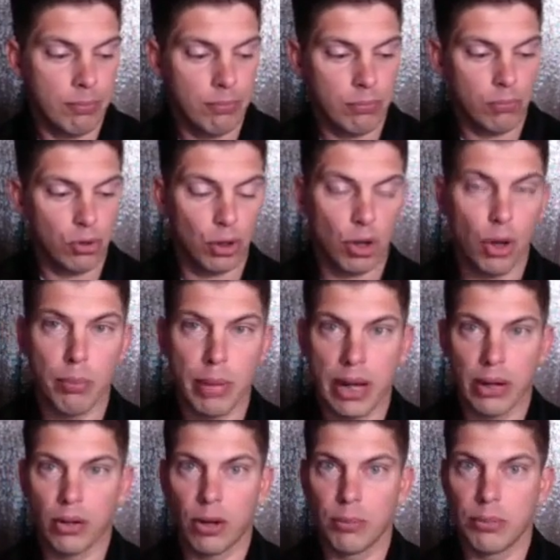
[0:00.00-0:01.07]
You'll go
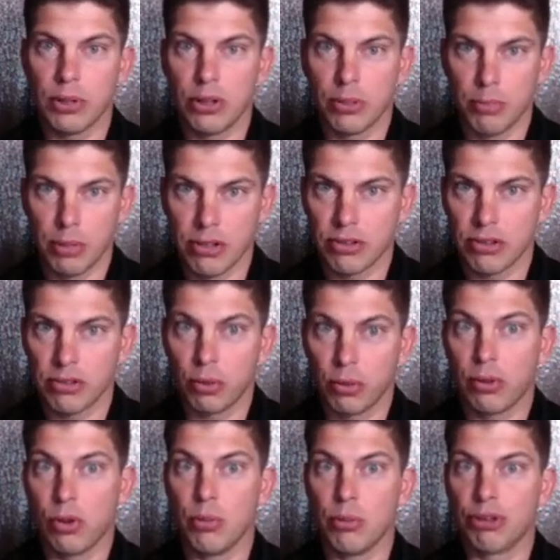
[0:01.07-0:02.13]
bankrupt in your business with
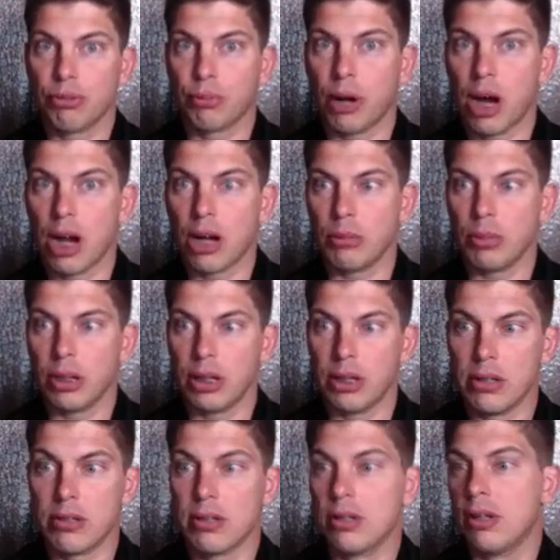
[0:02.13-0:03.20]
too much product
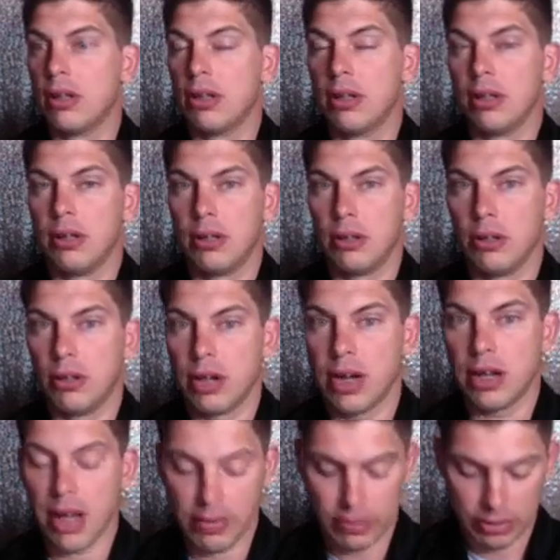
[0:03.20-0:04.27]
because you're
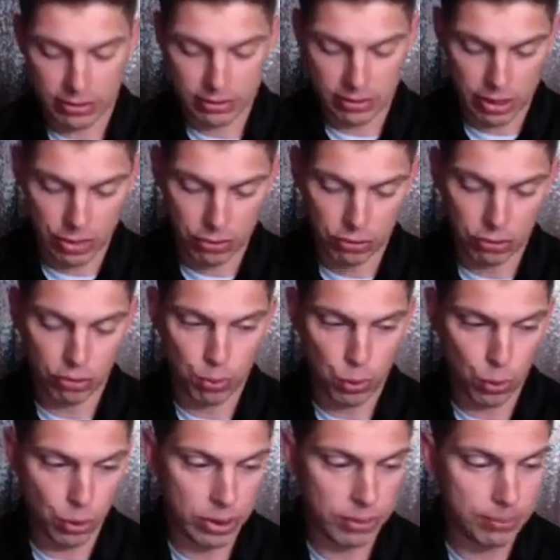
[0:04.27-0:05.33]
not having the sales to
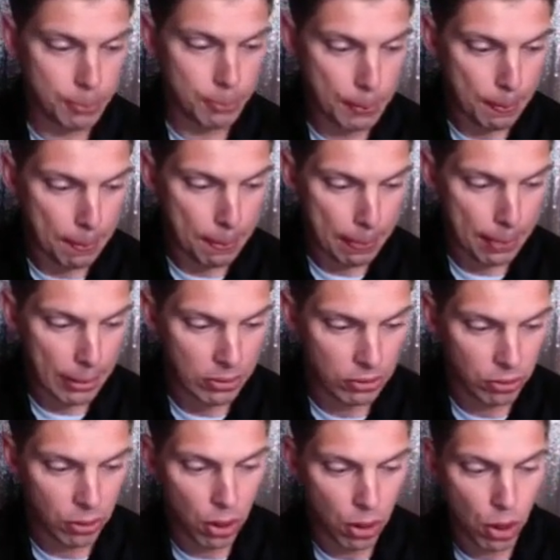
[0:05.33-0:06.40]
support it.
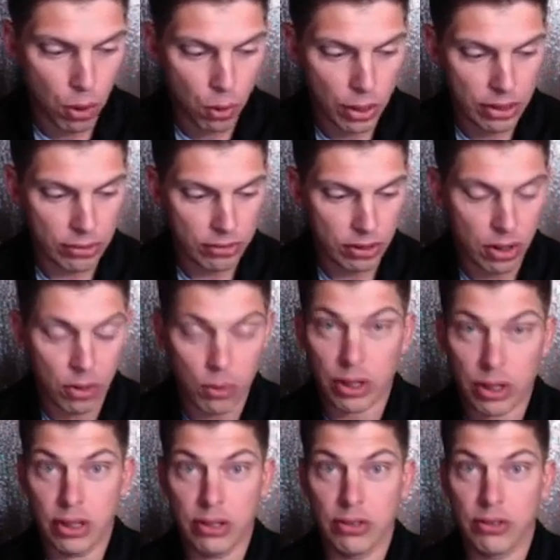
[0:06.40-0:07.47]
So
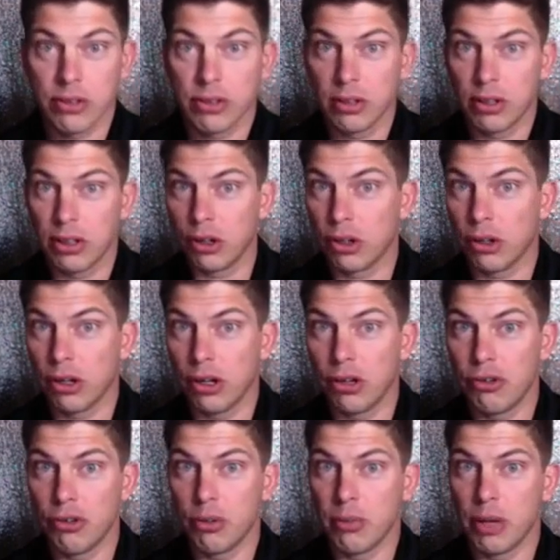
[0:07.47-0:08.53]
always
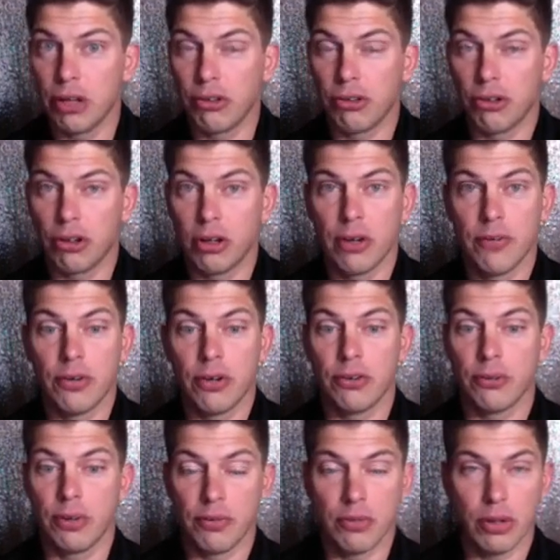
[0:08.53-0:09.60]
encourage you to make sure if
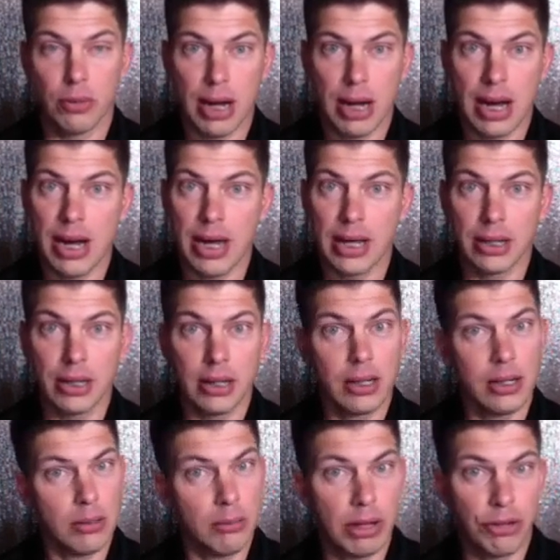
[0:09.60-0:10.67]
you're buying,
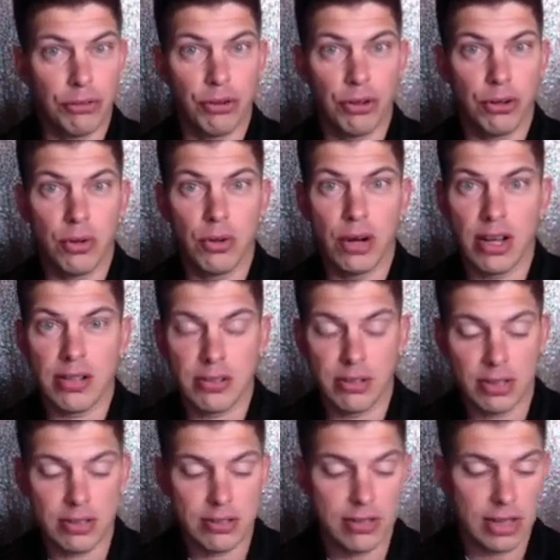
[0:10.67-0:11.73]
make sure you hustle
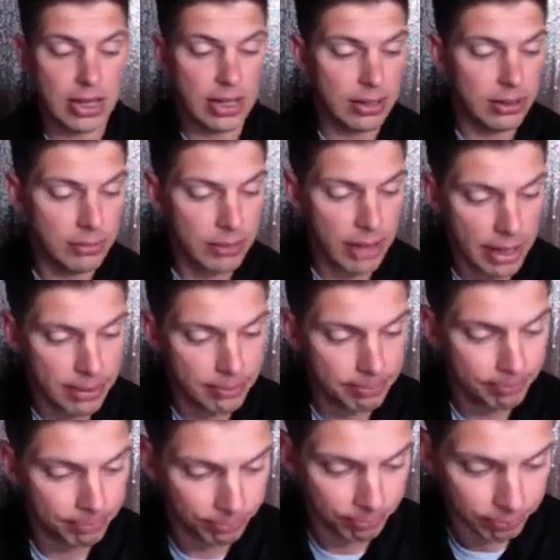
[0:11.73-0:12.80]
and sell it. Okay.
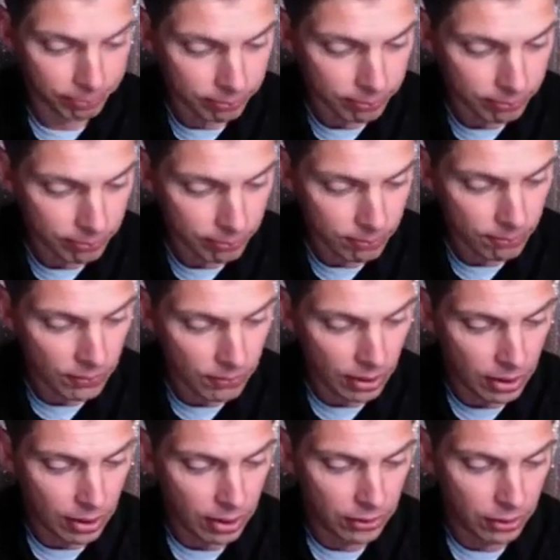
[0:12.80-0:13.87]

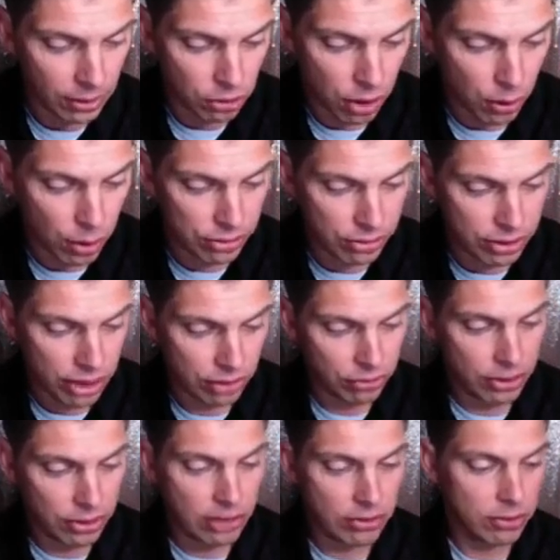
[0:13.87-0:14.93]
There's always next
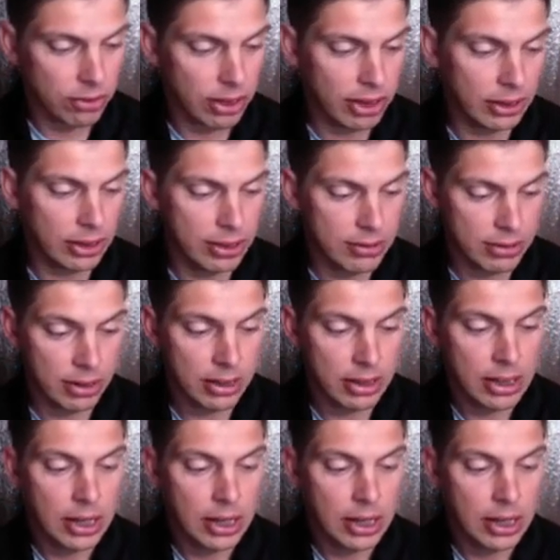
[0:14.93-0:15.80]
year. That's correct, Lisa.